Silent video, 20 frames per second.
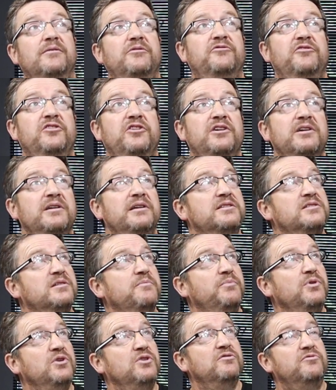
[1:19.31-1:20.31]
Fern is a
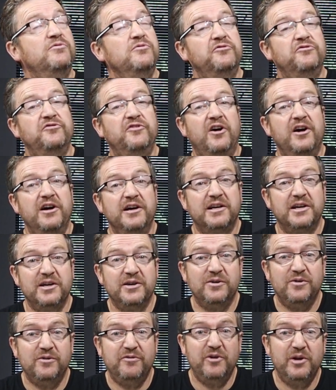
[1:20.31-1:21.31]
beautiful fire
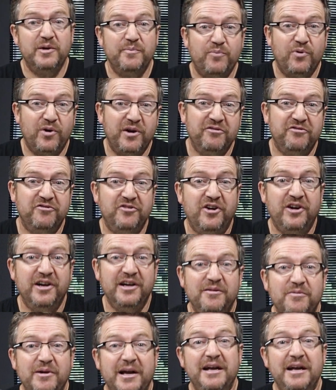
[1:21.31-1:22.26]
girl, very bright fire,